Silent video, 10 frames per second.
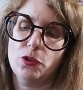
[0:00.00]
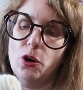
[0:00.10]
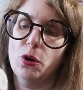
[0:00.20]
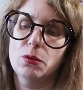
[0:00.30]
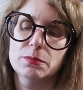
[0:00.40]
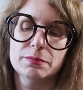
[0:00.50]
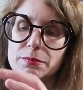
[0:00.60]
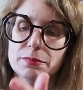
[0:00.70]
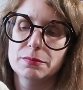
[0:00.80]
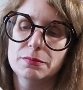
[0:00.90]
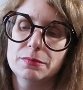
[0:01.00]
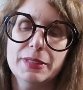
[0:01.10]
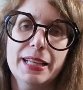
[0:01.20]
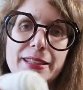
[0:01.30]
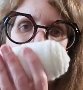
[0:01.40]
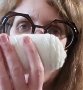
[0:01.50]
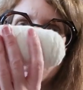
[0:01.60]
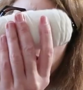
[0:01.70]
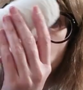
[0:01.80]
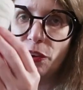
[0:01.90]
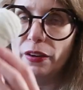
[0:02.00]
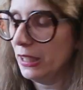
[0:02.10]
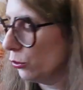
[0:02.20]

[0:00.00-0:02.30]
so this is very